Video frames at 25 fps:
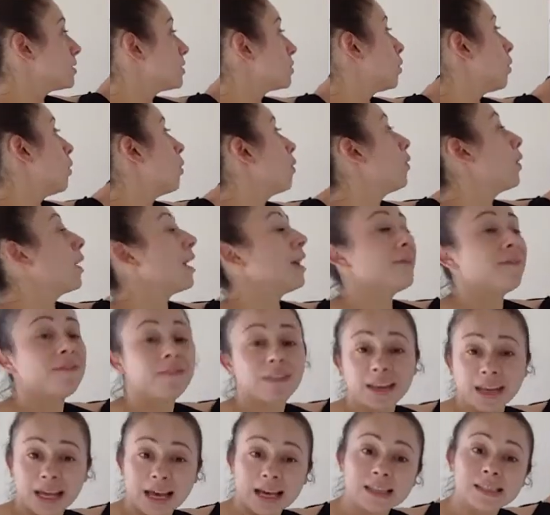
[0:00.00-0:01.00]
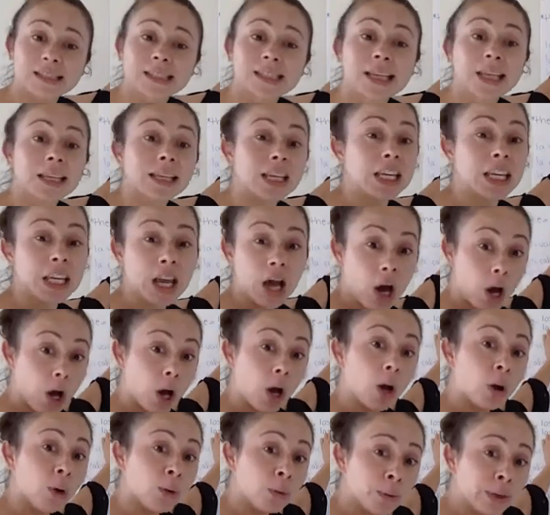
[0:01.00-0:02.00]
So if it ends in an
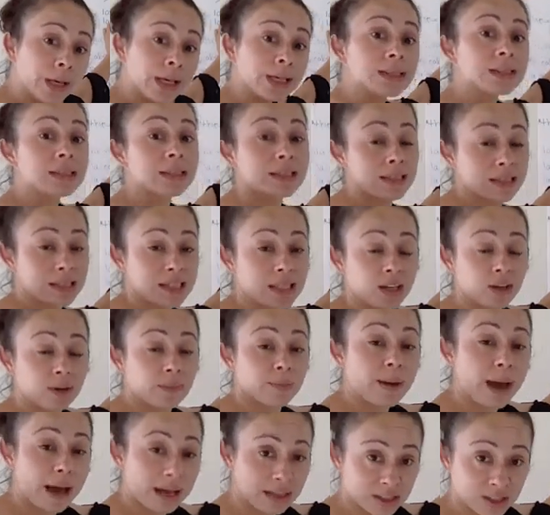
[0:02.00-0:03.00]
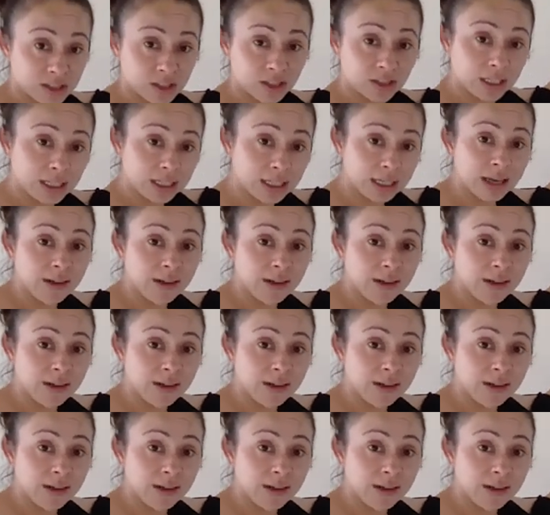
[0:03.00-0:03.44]
O, it's considered masculine.